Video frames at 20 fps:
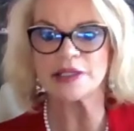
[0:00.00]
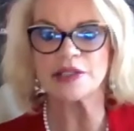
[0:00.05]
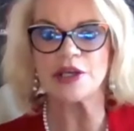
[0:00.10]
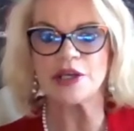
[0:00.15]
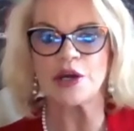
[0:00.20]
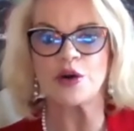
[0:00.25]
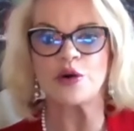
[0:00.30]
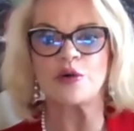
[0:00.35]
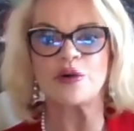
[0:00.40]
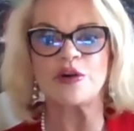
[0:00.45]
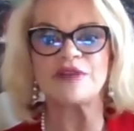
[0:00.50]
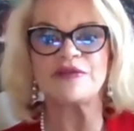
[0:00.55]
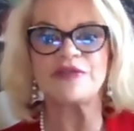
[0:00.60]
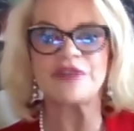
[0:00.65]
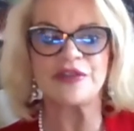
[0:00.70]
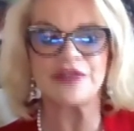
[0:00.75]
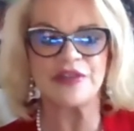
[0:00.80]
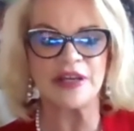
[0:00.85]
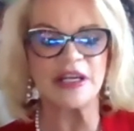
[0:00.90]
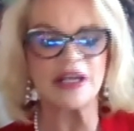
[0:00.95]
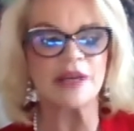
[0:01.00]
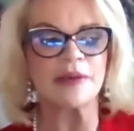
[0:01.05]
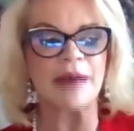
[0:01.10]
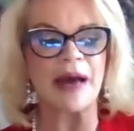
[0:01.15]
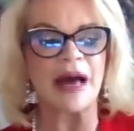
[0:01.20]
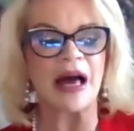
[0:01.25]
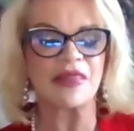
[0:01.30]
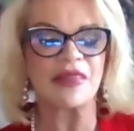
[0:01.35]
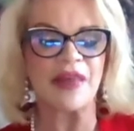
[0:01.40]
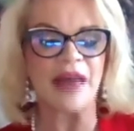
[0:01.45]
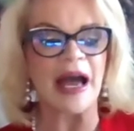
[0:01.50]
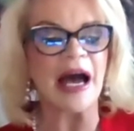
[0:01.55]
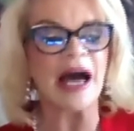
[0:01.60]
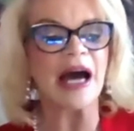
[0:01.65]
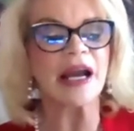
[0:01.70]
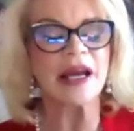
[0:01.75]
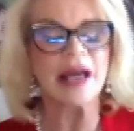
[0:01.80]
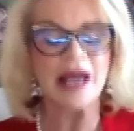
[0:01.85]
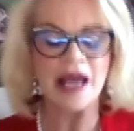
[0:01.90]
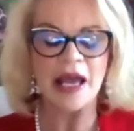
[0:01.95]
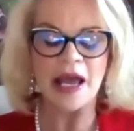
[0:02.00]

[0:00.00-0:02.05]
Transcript: So, if you think about that,